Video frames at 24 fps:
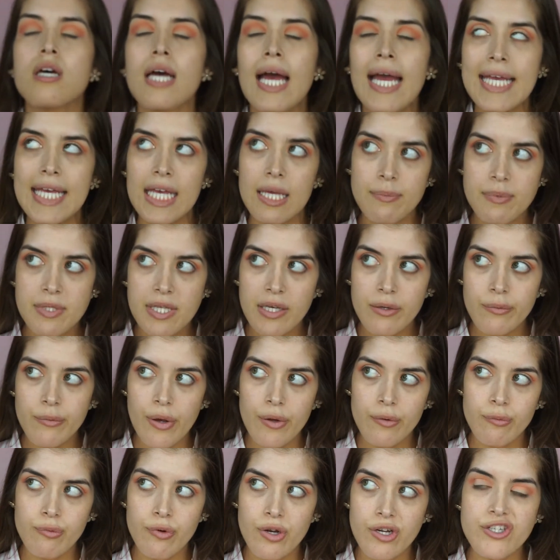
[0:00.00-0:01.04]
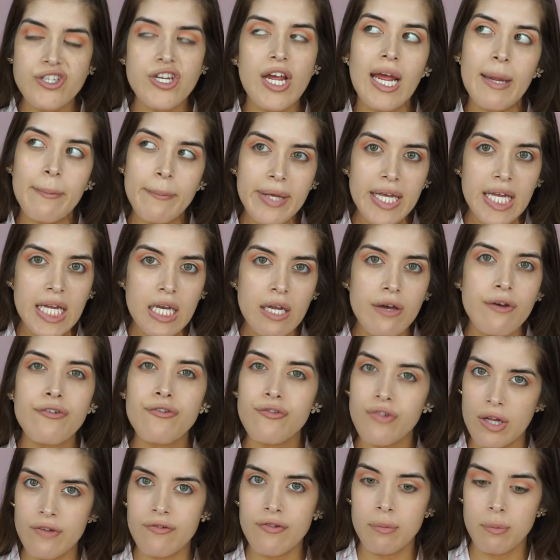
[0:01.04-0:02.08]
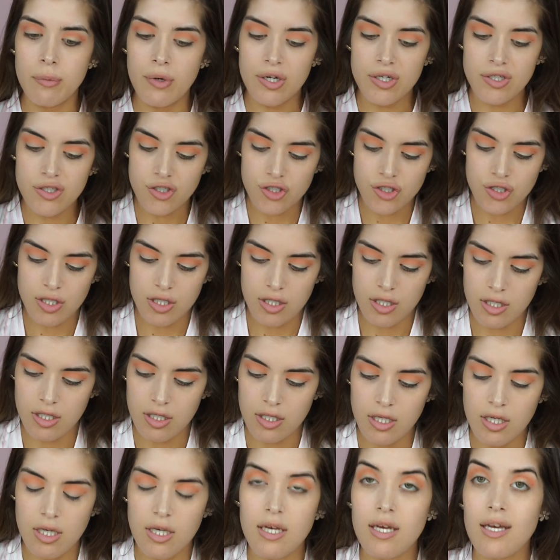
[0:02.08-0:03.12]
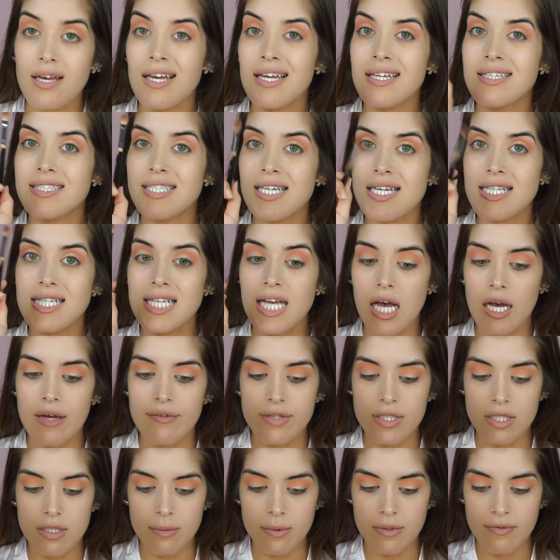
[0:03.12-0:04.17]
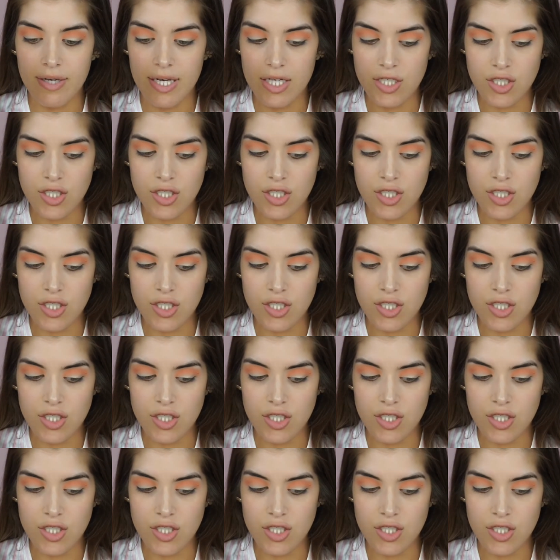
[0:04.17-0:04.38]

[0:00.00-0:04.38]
I keep saying round brush, I mean fluffy brush. It does have a little bit of